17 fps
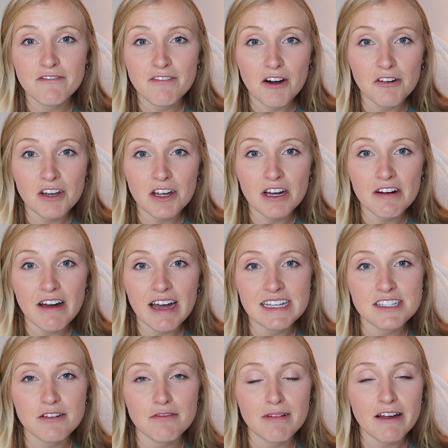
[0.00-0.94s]
photo
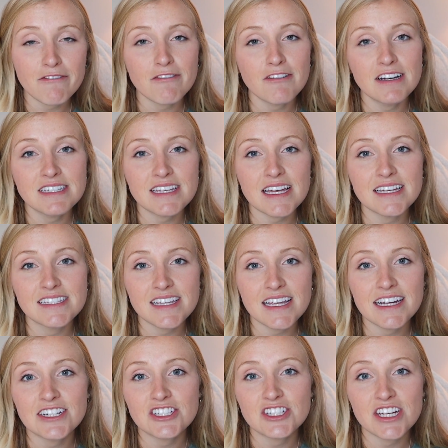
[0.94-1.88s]
as a reference as
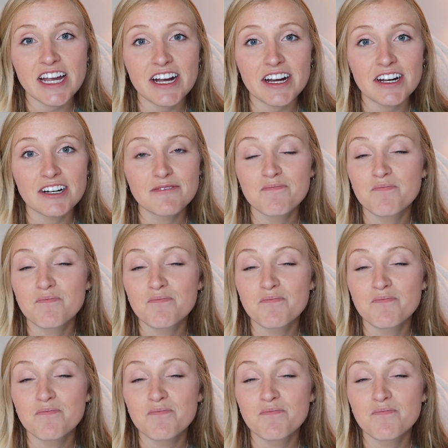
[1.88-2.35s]
they share